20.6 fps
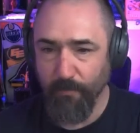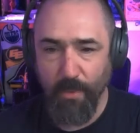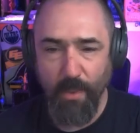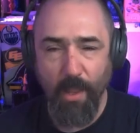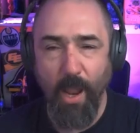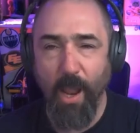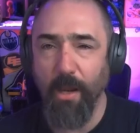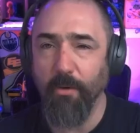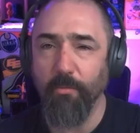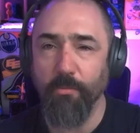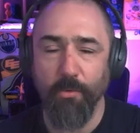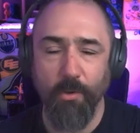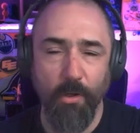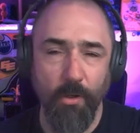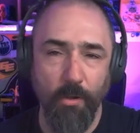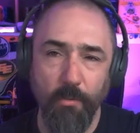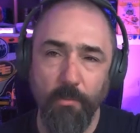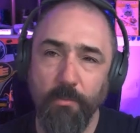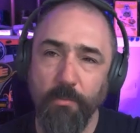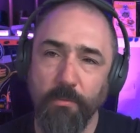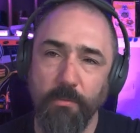I don't
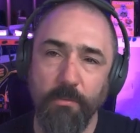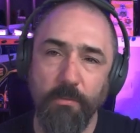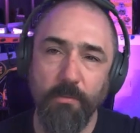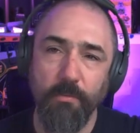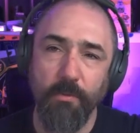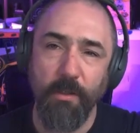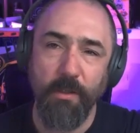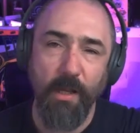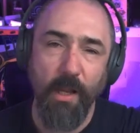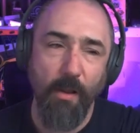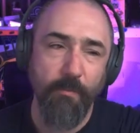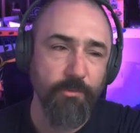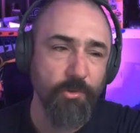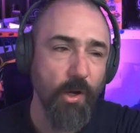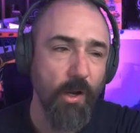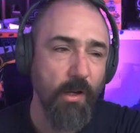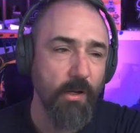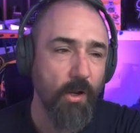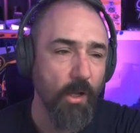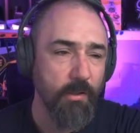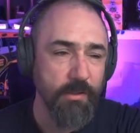know. Like, I'm
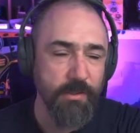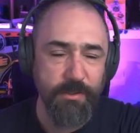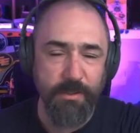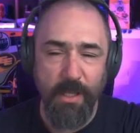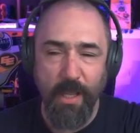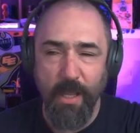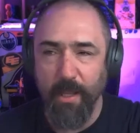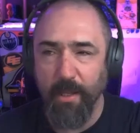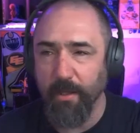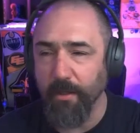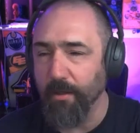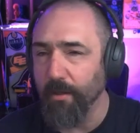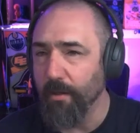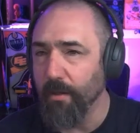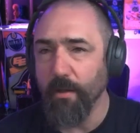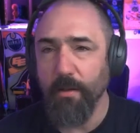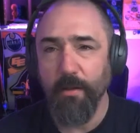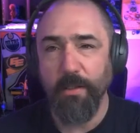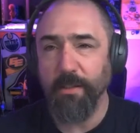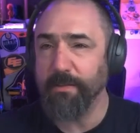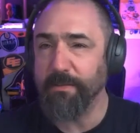trying not to say,
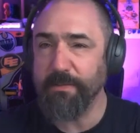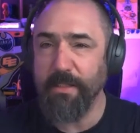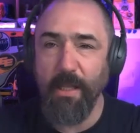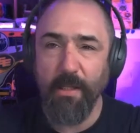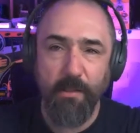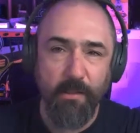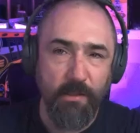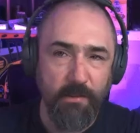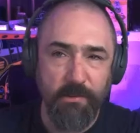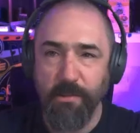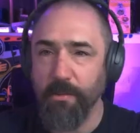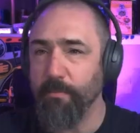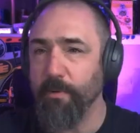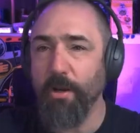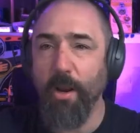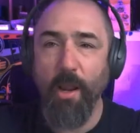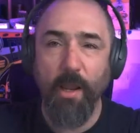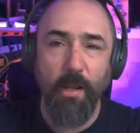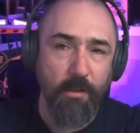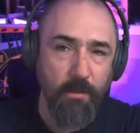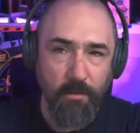this is it. This is going to be
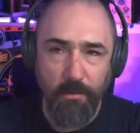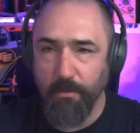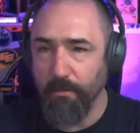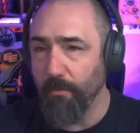great.